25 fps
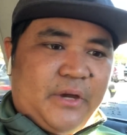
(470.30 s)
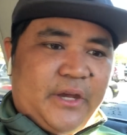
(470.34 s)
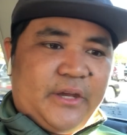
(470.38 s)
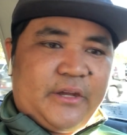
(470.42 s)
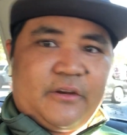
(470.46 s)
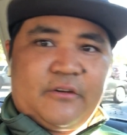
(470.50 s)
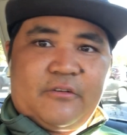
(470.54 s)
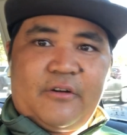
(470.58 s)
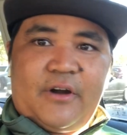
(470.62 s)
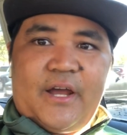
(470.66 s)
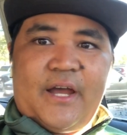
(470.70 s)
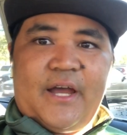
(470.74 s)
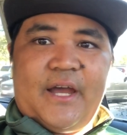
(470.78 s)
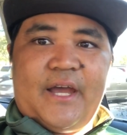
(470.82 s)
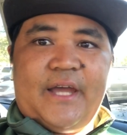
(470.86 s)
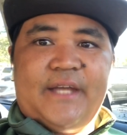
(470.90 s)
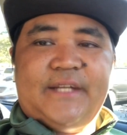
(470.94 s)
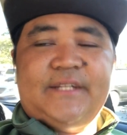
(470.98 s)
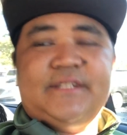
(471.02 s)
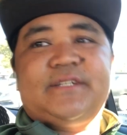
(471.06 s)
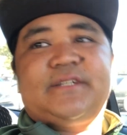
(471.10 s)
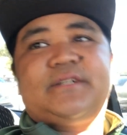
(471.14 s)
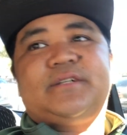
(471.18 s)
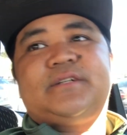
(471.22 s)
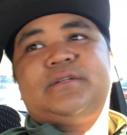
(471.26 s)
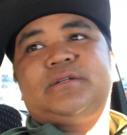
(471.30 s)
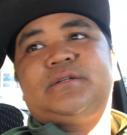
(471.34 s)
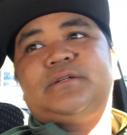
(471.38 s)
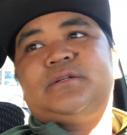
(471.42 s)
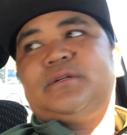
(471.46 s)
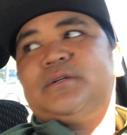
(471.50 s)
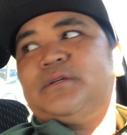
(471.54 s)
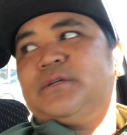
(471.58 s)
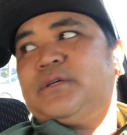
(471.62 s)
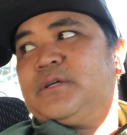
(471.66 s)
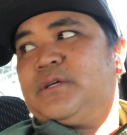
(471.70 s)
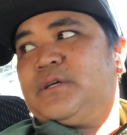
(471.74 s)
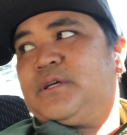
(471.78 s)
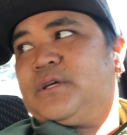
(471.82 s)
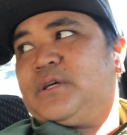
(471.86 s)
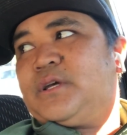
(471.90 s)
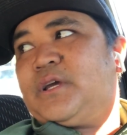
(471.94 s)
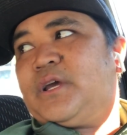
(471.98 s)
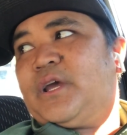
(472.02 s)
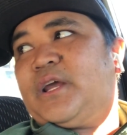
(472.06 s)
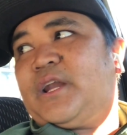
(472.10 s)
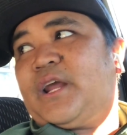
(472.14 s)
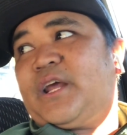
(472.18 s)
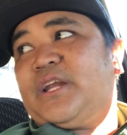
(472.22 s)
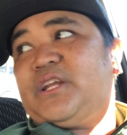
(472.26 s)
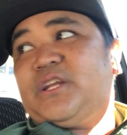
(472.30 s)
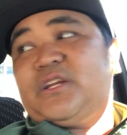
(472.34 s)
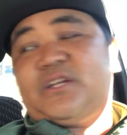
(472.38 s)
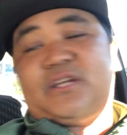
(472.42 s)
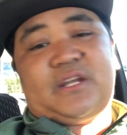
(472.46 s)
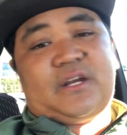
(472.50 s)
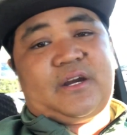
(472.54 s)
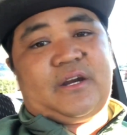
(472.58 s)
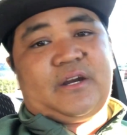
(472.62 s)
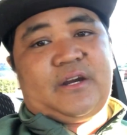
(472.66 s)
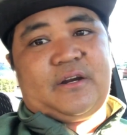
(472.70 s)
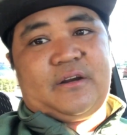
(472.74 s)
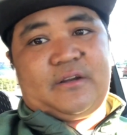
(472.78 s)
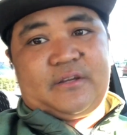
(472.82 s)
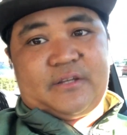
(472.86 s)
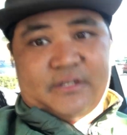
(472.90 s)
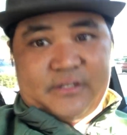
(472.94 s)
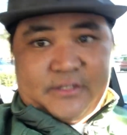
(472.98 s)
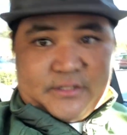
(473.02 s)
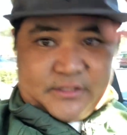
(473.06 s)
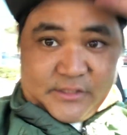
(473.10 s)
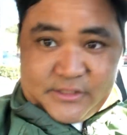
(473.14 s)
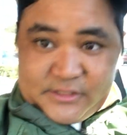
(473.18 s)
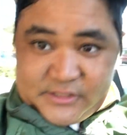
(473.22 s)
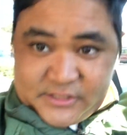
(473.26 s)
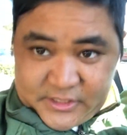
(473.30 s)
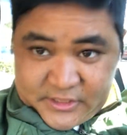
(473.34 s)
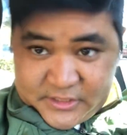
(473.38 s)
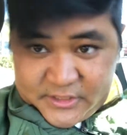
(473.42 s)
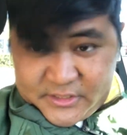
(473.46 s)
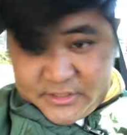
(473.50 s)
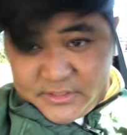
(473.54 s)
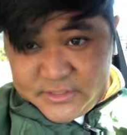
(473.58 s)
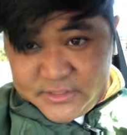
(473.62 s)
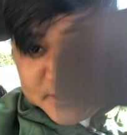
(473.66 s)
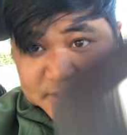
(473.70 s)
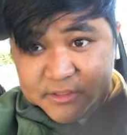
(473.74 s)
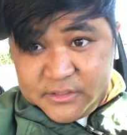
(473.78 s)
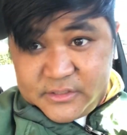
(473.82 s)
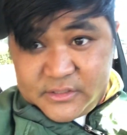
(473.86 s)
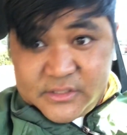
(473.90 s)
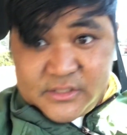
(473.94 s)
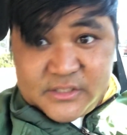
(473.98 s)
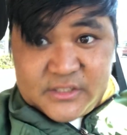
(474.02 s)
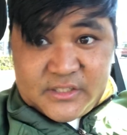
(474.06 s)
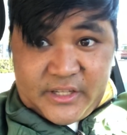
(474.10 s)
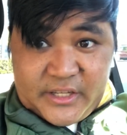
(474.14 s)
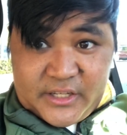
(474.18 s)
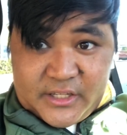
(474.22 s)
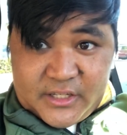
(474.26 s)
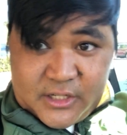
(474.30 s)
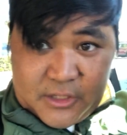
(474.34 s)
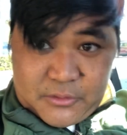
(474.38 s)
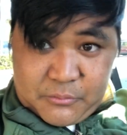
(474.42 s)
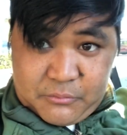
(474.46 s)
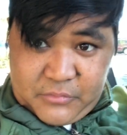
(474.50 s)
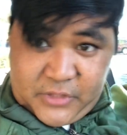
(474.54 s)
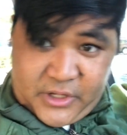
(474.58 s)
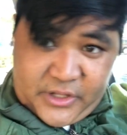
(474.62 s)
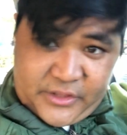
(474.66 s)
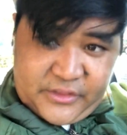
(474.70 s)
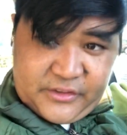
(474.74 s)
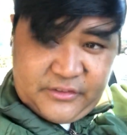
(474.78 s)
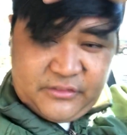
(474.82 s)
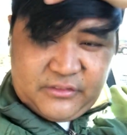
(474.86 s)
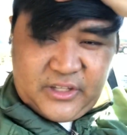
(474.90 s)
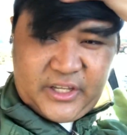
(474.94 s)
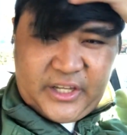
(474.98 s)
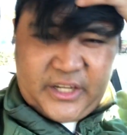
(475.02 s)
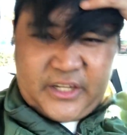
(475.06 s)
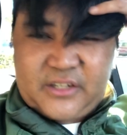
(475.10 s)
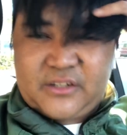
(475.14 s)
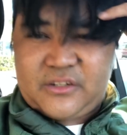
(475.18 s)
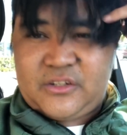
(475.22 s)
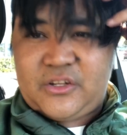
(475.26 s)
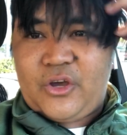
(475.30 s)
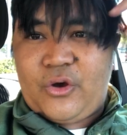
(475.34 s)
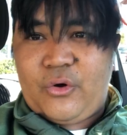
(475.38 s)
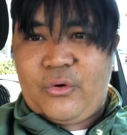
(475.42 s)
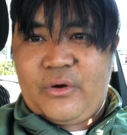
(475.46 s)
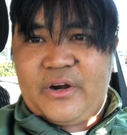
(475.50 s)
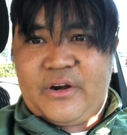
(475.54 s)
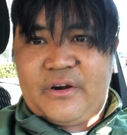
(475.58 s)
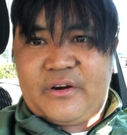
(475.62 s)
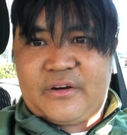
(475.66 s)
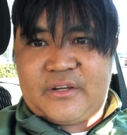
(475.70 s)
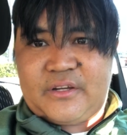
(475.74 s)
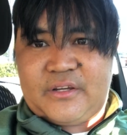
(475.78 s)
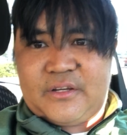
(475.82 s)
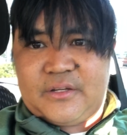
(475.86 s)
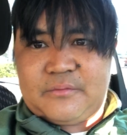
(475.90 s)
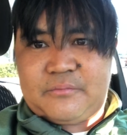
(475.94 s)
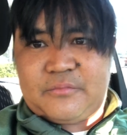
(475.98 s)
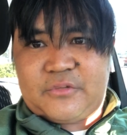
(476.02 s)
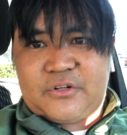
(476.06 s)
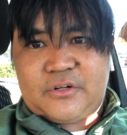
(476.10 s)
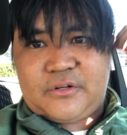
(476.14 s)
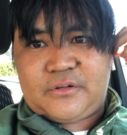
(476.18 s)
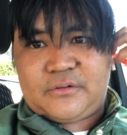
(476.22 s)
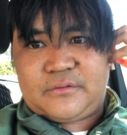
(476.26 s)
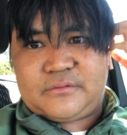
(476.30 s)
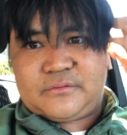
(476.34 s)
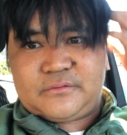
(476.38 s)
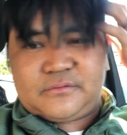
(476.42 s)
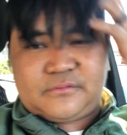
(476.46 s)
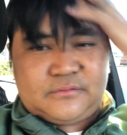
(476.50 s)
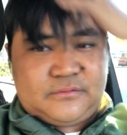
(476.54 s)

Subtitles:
my grind, and I need to get a haircut, because check out. This is like a month of like no haircut, bro.